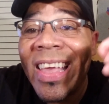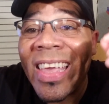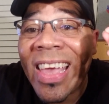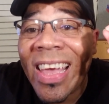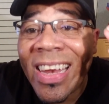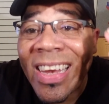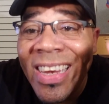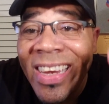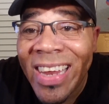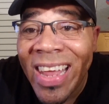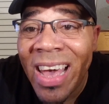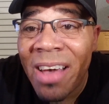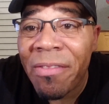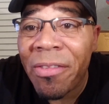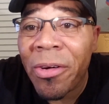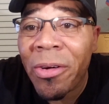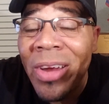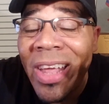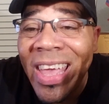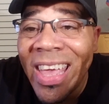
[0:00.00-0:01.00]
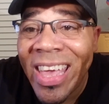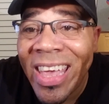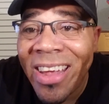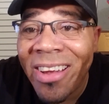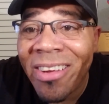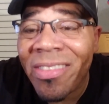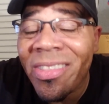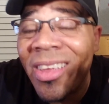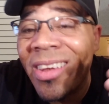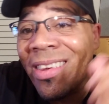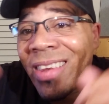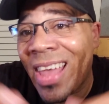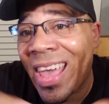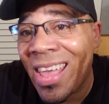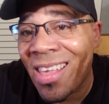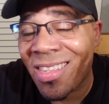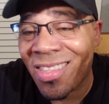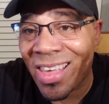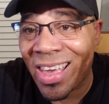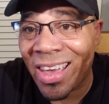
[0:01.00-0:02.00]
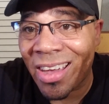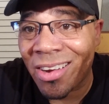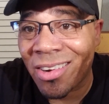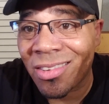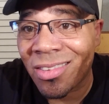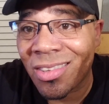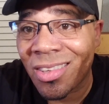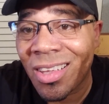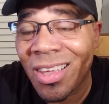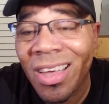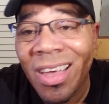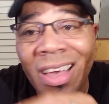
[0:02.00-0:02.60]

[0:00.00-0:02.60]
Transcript: can never hear the naysayers.